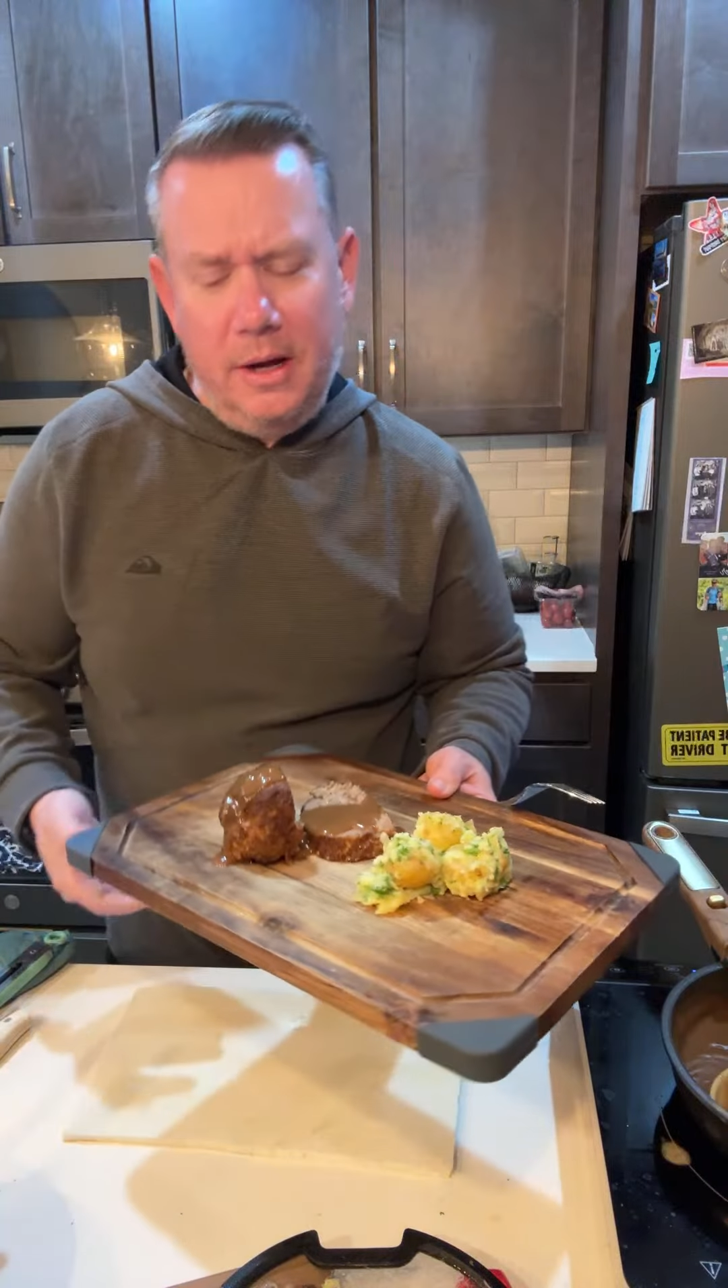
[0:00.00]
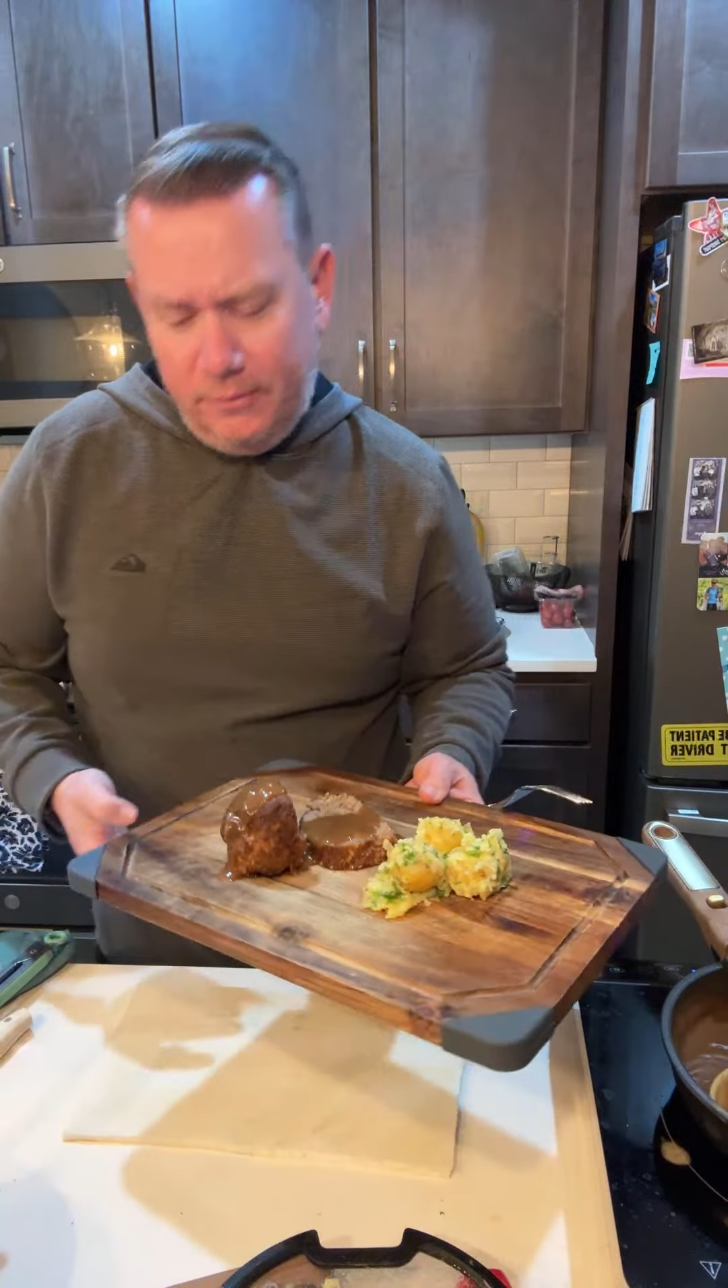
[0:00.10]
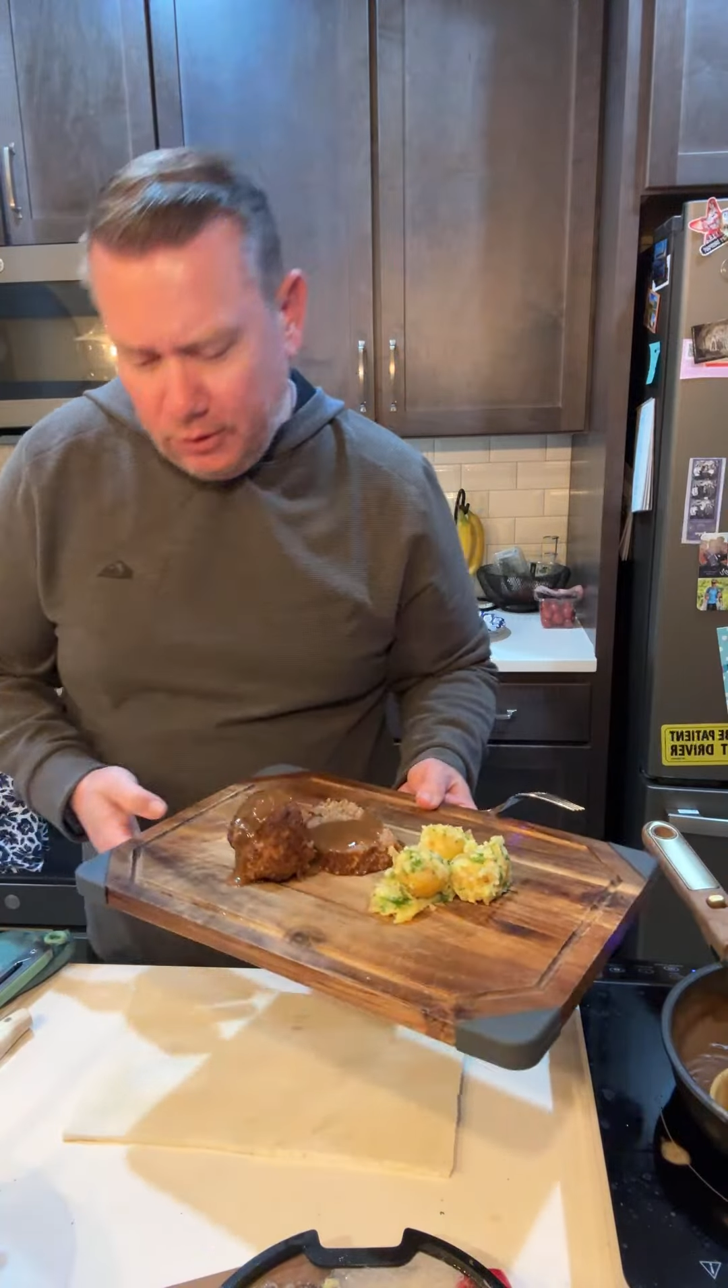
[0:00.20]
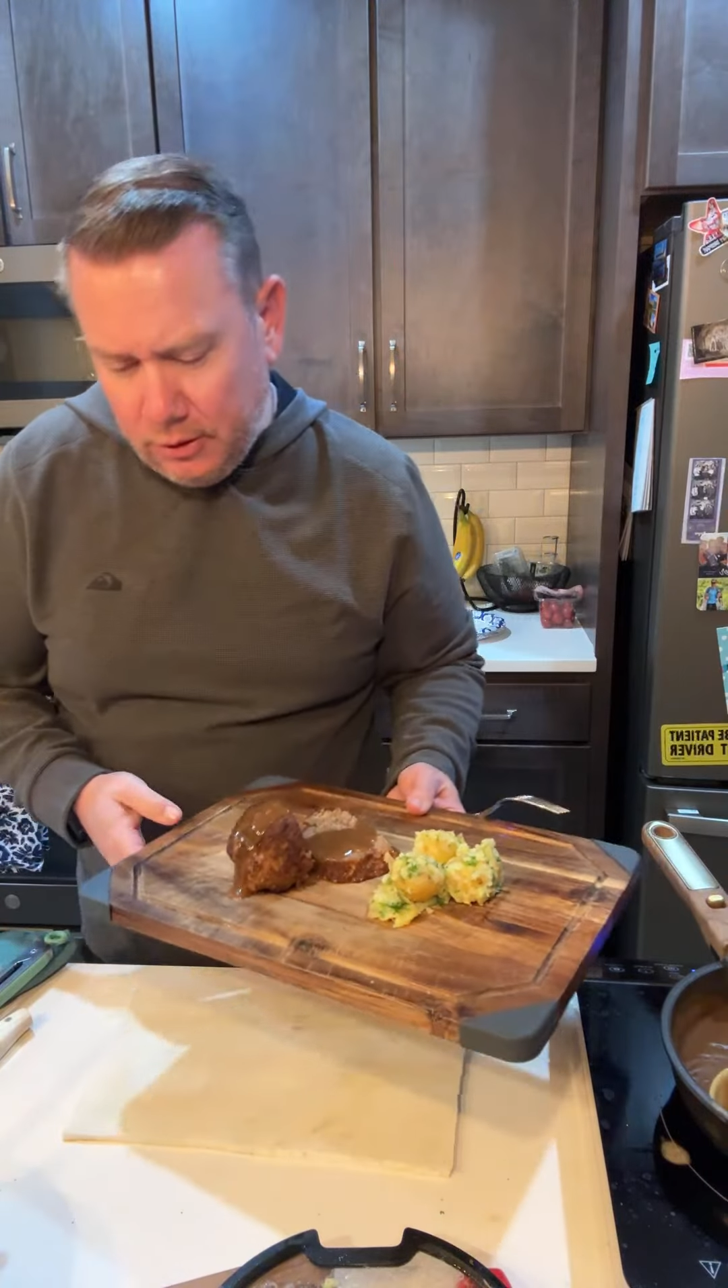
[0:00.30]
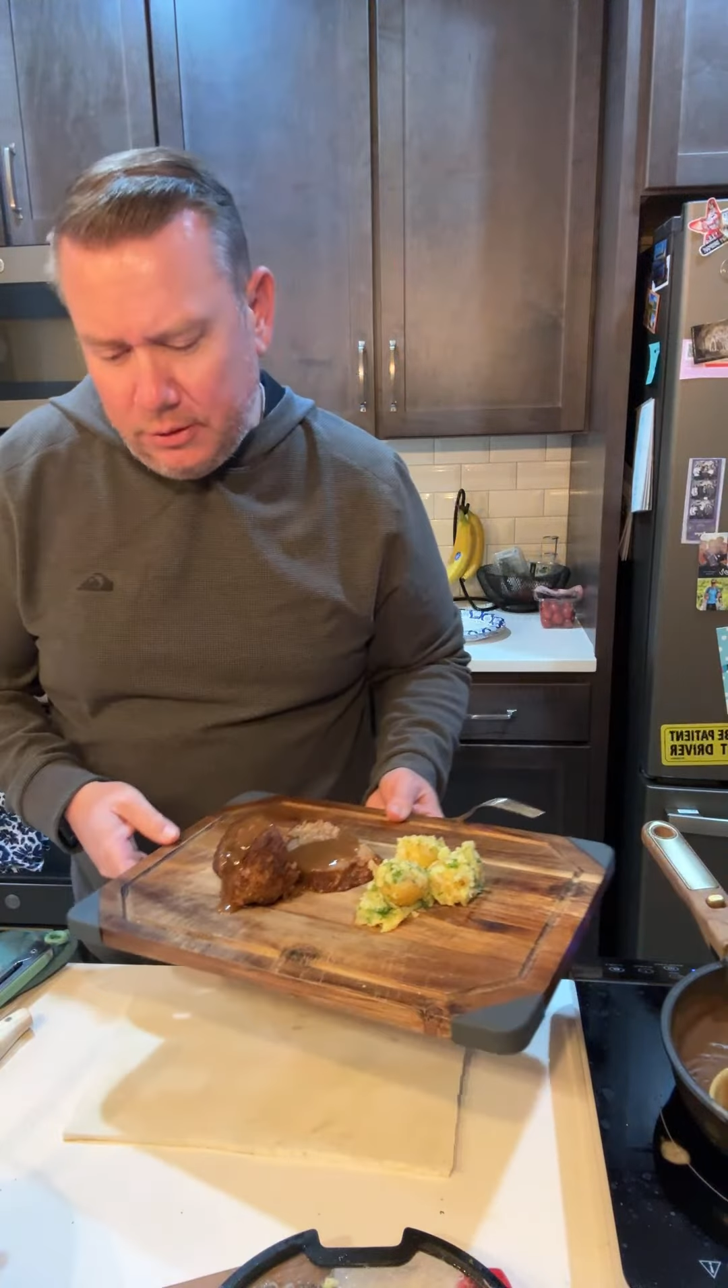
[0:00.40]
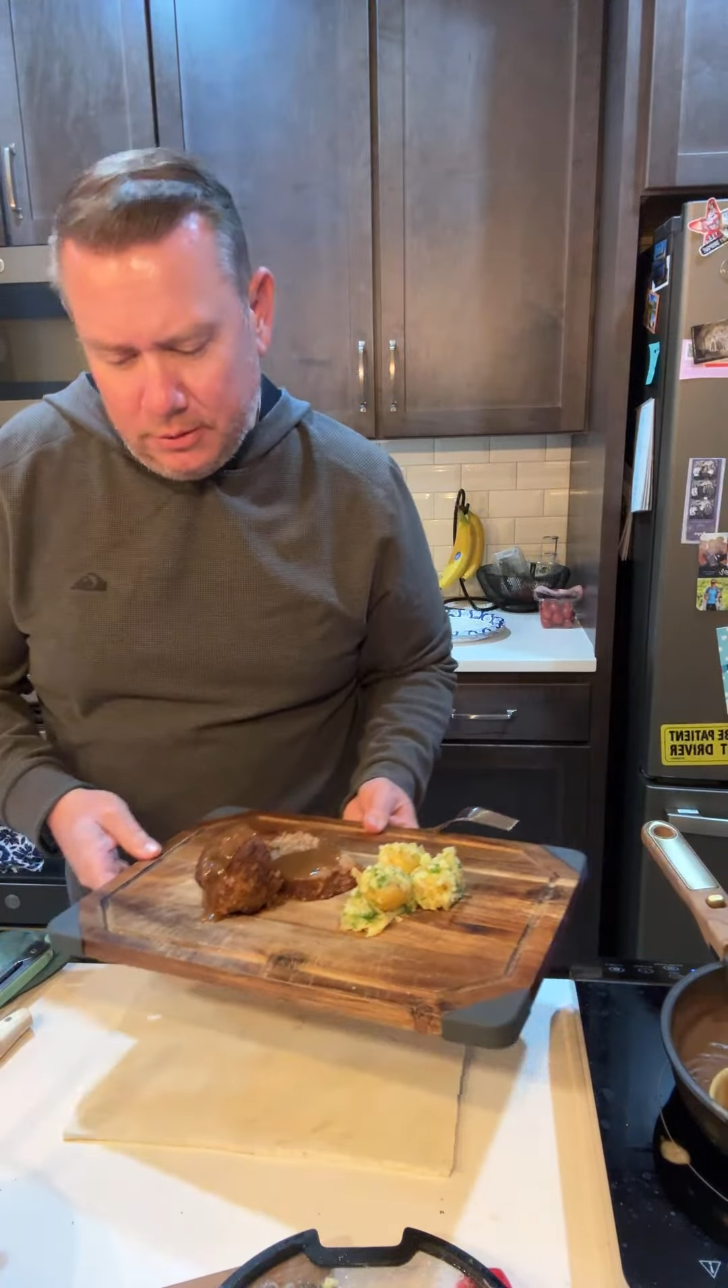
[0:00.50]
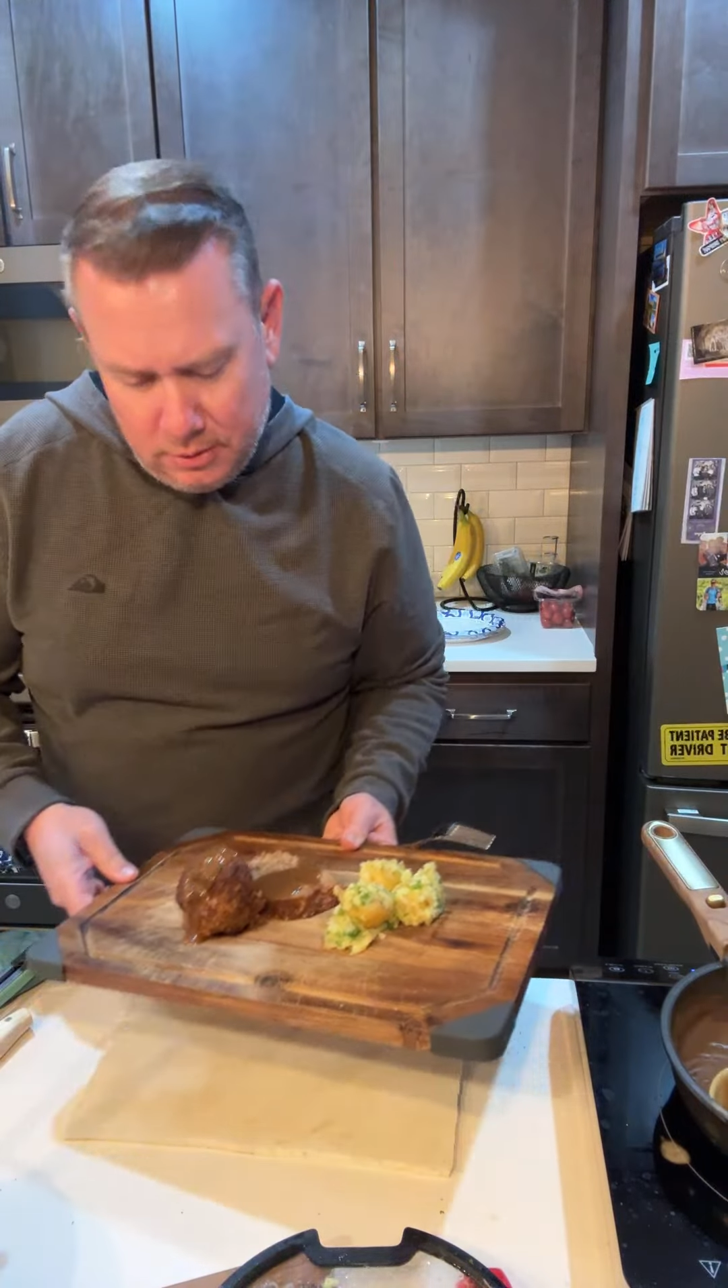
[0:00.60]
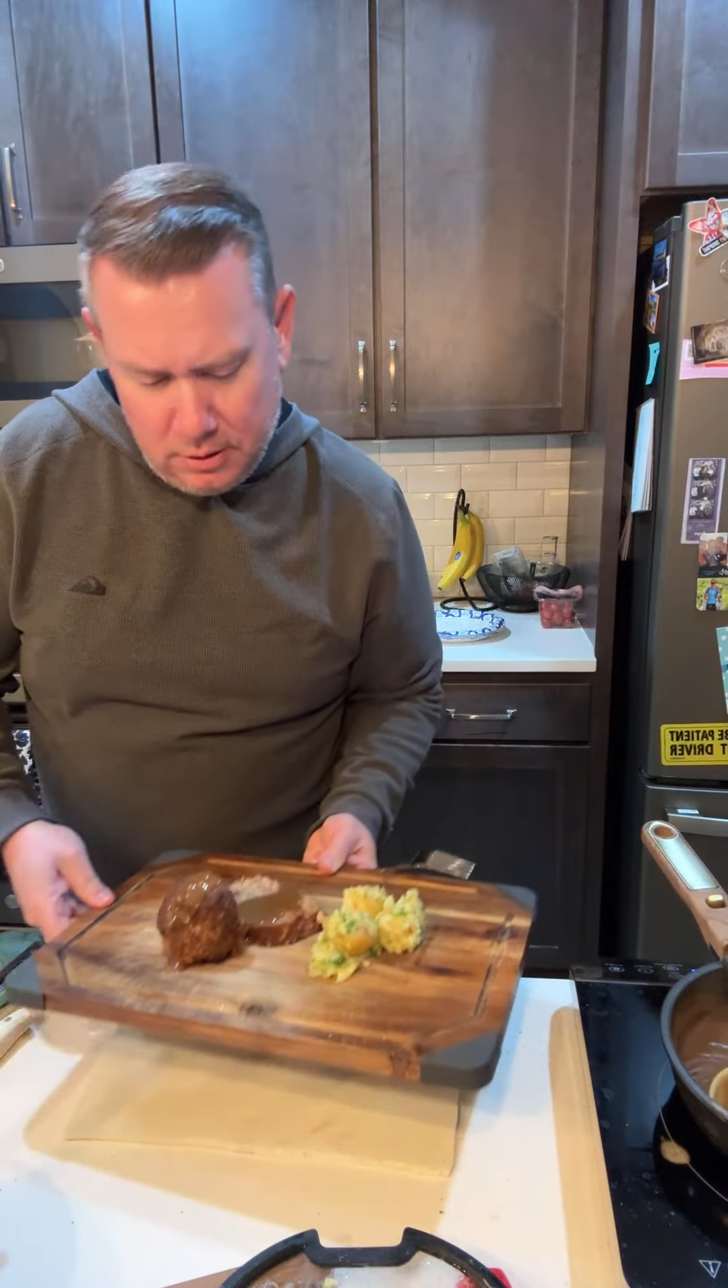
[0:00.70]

I've heard